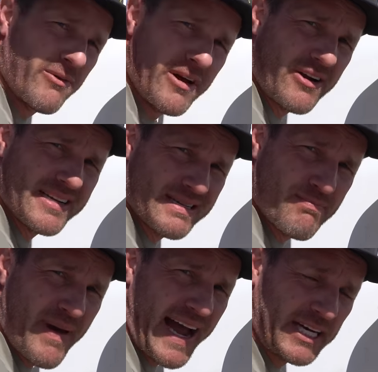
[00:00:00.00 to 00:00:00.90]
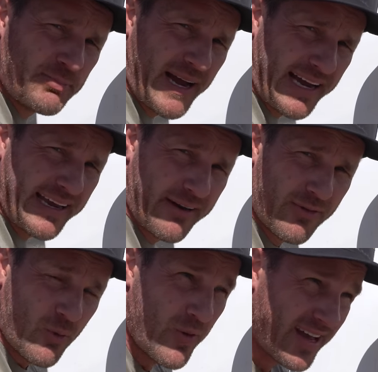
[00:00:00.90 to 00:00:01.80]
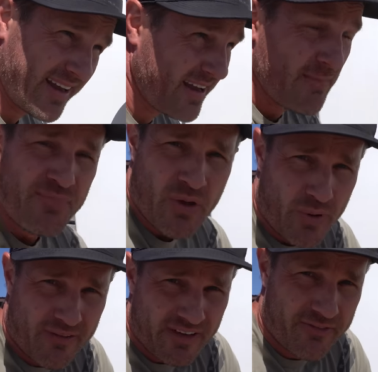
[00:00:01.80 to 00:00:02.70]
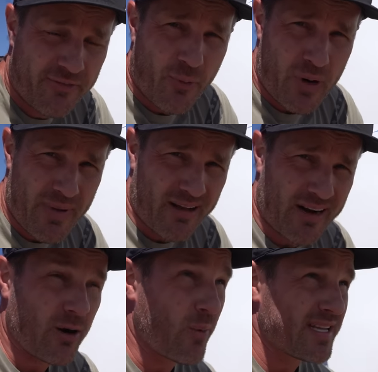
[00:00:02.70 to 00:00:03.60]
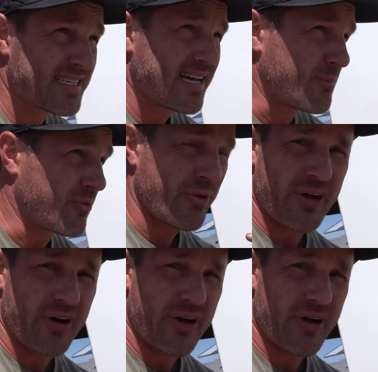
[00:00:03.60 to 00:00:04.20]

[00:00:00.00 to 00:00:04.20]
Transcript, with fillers: rudder doesn't bash back here in the wind. We have like 40-mile-an-hour winds coming through